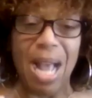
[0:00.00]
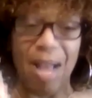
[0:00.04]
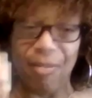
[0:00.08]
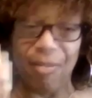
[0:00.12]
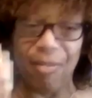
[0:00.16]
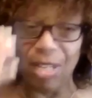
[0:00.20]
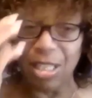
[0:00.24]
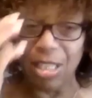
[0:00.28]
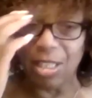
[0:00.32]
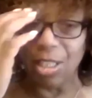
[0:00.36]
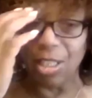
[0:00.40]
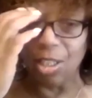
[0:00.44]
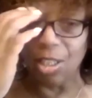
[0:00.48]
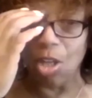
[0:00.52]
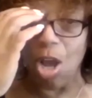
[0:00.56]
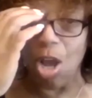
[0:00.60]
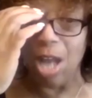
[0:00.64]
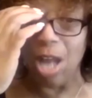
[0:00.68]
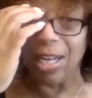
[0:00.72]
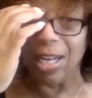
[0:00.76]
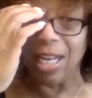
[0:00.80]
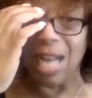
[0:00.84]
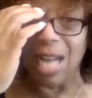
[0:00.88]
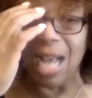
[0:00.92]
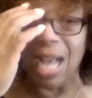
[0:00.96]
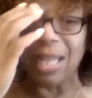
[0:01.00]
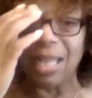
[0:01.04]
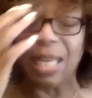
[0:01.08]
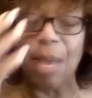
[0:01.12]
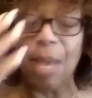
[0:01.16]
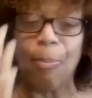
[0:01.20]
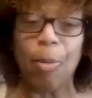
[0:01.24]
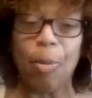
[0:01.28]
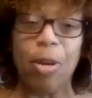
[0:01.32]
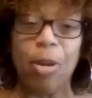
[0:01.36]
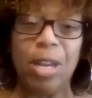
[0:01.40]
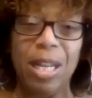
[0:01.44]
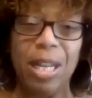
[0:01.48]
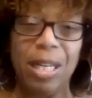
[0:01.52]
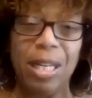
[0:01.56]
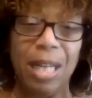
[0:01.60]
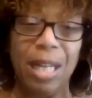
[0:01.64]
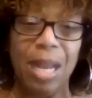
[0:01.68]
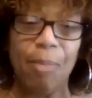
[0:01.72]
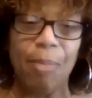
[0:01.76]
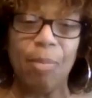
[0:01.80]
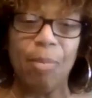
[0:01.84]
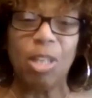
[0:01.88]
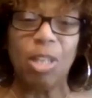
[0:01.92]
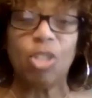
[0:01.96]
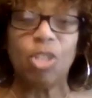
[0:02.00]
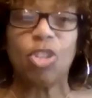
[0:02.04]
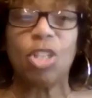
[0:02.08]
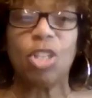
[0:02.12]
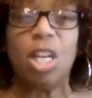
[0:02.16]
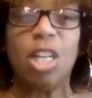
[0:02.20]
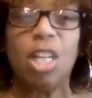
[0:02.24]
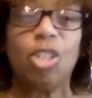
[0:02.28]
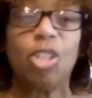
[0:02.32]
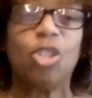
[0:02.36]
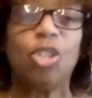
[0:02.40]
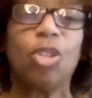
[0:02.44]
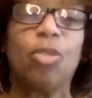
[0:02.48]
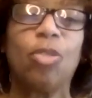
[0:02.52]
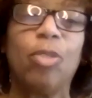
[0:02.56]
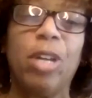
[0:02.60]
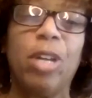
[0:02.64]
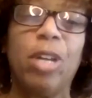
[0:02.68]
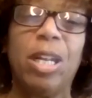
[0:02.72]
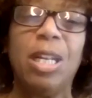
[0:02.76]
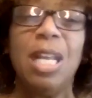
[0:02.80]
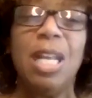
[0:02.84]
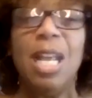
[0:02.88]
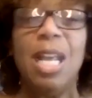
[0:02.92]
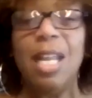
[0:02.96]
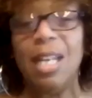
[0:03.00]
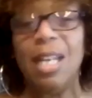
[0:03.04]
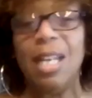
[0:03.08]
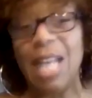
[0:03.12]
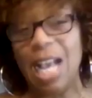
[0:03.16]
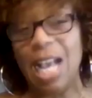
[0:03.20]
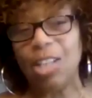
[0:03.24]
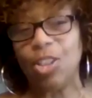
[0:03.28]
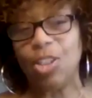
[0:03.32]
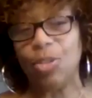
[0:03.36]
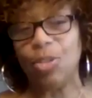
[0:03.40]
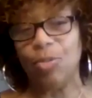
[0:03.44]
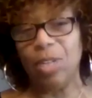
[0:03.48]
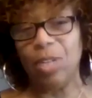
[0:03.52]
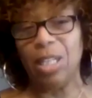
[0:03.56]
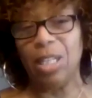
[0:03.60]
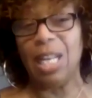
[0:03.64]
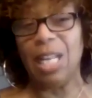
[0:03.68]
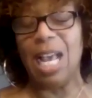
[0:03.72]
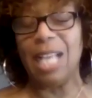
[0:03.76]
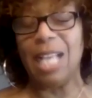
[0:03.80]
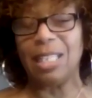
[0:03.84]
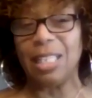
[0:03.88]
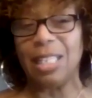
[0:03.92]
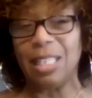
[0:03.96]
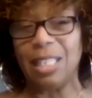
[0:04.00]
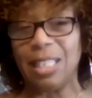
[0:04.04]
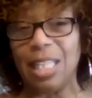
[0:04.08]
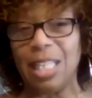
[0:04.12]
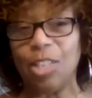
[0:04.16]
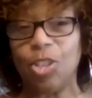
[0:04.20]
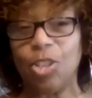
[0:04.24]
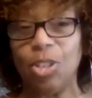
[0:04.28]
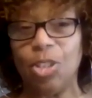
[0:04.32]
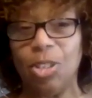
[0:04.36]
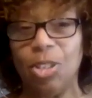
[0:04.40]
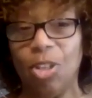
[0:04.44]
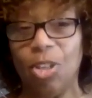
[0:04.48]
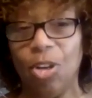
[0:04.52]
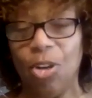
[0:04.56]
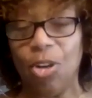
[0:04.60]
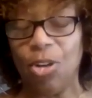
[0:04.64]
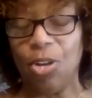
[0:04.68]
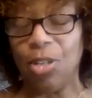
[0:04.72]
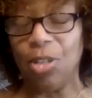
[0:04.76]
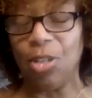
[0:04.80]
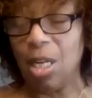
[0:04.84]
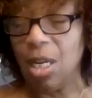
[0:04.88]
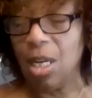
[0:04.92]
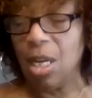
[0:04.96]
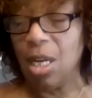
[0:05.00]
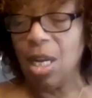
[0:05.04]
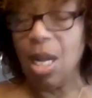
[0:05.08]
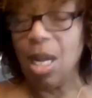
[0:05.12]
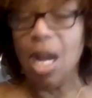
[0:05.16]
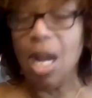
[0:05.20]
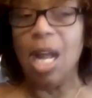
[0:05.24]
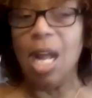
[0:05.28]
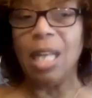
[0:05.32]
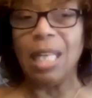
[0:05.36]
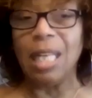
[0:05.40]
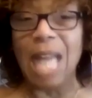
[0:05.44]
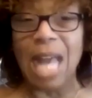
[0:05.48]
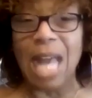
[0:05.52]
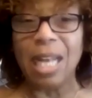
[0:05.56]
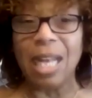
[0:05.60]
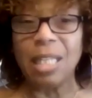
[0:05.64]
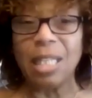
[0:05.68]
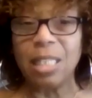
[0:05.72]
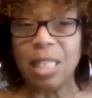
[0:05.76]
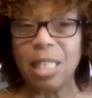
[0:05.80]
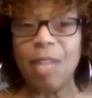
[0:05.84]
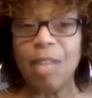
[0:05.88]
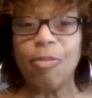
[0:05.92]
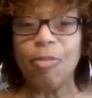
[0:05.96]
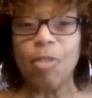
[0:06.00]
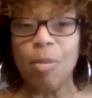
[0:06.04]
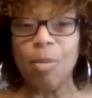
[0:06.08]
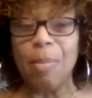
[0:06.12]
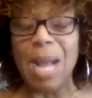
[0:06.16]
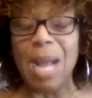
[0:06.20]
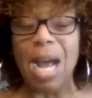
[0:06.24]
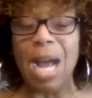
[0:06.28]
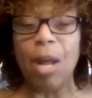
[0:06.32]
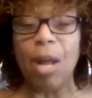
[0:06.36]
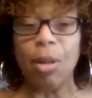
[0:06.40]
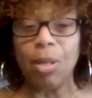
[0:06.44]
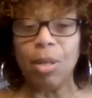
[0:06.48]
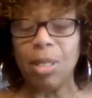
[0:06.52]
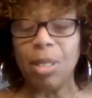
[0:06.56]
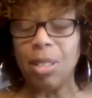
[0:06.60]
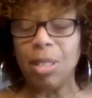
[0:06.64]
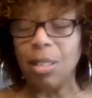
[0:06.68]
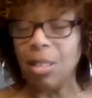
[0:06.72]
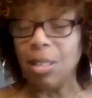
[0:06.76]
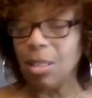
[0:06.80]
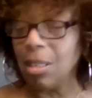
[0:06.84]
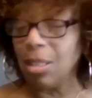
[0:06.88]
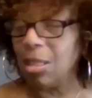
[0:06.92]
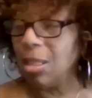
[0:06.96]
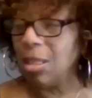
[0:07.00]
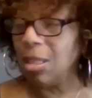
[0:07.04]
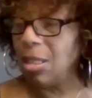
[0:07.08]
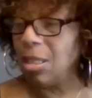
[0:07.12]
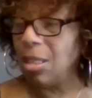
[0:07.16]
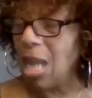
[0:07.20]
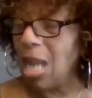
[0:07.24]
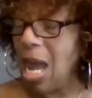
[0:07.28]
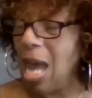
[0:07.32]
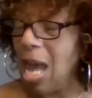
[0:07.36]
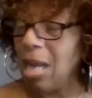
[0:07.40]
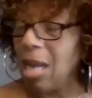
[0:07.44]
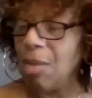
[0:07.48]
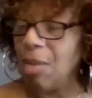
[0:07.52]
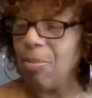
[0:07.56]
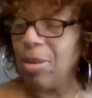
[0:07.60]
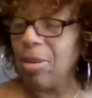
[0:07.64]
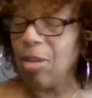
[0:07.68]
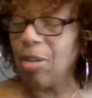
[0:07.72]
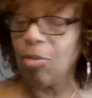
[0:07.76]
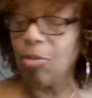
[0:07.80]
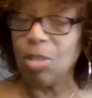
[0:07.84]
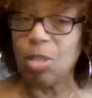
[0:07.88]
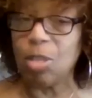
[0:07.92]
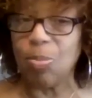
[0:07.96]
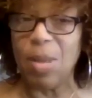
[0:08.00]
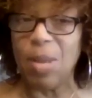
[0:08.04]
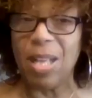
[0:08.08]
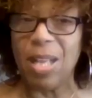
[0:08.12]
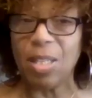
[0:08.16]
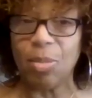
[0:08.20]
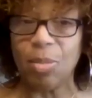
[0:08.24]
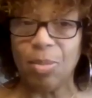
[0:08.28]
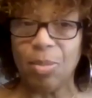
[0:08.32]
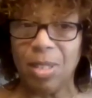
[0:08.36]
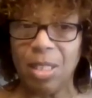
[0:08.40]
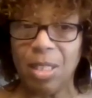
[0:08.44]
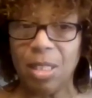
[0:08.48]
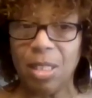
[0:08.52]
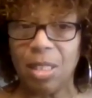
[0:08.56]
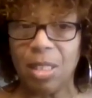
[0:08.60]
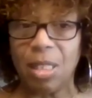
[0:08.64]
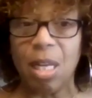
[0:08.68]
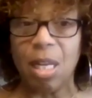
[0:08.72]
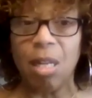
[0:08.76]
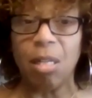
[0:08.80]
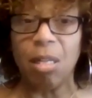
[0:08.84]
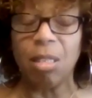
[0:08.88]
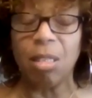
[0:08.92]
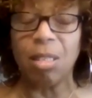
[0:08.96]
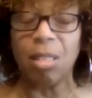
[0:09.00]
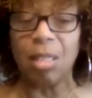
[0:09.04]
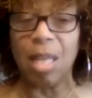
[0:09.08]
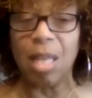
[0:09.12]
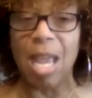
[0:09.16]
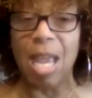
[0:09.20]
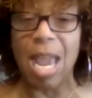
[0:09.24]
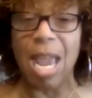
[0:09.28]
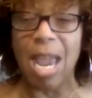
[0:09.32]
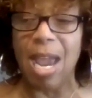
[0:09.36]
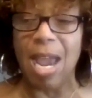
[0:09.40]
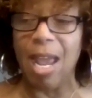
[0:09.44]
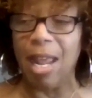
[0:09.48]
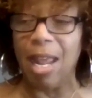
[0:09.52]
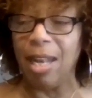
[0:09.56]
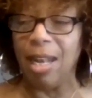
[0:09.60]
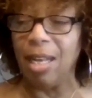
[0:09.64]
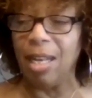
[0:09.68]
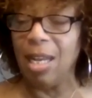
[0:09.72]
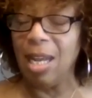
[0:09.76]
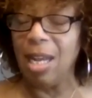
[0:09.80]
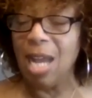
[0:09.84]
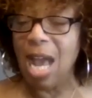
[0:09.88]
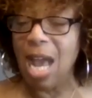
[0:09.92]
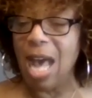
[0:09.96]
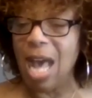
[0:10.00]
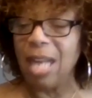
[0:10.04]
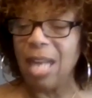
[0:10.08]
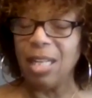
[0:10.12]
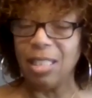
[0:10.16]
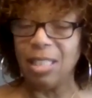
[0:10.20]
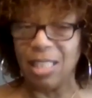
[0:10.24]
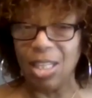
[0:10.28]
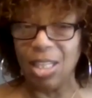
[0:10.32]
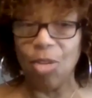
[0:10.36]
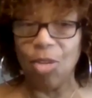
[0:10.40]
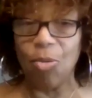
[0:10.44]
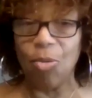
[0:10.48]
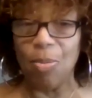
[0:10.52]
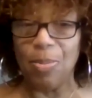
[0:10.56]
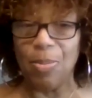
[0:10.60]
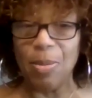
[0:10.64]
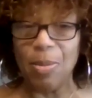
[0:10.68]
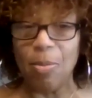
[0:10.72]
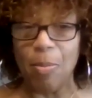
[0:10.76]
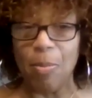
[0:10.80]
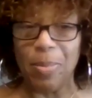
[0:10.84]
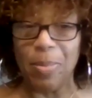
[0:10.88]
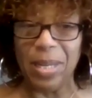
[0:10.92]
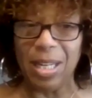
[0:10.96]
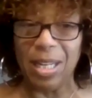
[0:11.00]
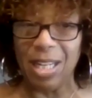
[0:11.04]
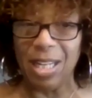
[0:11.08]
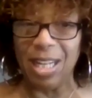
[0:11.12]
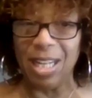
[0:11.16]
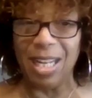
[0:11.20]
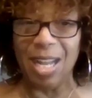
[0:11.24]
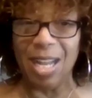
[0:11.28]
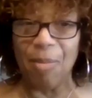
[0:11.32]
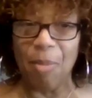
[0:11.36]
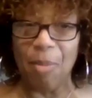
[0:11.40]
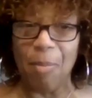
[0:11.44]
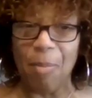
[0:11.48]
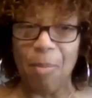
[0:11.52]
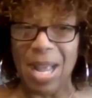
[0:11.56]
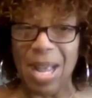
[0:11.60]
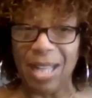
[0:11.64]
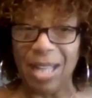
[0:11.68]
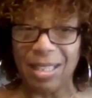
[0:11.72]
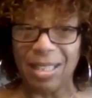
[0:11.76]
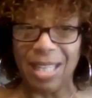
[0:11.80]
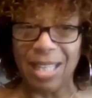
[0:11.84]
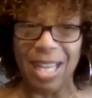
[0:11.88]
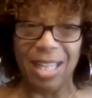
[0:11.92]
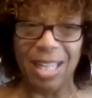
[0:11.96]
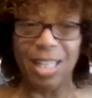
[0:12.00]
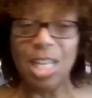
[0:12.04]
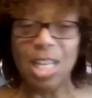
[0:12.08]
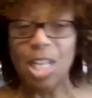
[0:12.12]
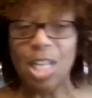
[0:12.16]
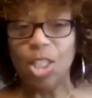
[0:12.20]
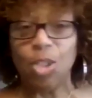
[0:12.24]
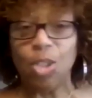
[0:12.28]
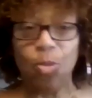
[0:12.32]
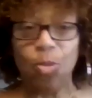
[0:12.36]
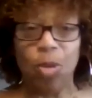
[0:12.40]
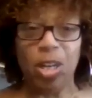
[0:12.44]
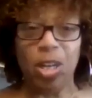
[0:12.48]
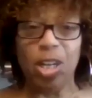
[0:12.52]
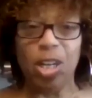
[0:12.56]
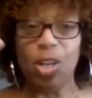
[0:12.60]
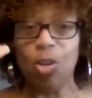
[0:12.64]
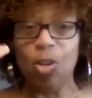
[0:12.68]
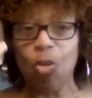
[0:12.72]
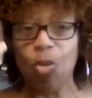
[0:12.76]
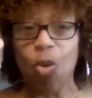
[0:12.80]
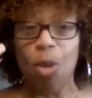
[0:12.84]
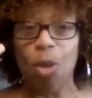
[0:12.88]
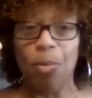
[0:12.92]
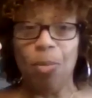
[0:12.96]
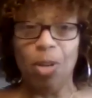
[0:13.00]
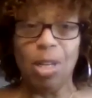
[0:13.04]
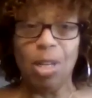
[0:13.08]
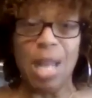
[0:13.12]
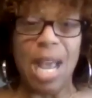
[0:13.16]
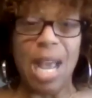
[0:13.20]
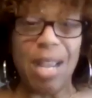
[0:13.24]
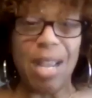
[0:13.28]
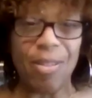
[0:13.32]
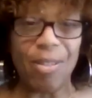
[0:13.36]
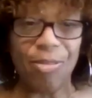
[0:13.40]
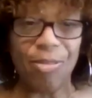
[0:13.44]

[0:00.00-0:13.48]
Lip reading: having a salon, and I kept her in there much to her chagrin. Now she realizes that she learned a lot of stuff about how to be a responsible adult and how to deal with people being in there. But back then, she wanted a normal life,